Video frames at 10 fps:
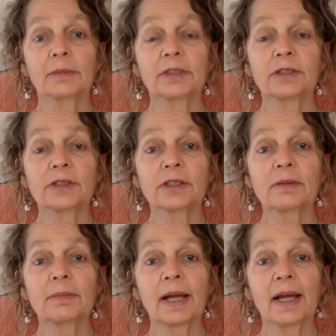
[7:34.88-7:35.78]
But just
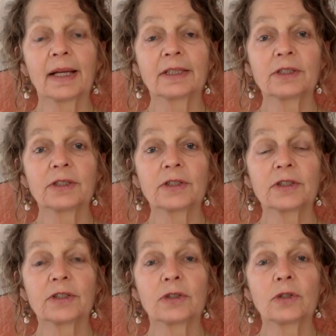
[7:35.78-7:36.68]
come back and
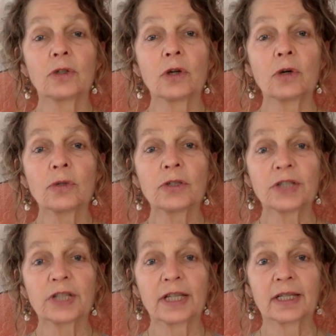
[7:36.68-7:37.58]
just
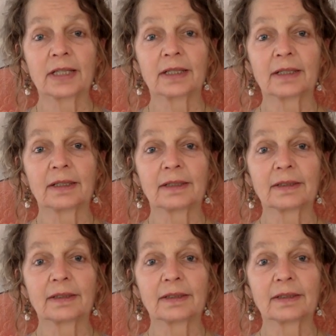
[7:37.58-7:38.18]
notice here.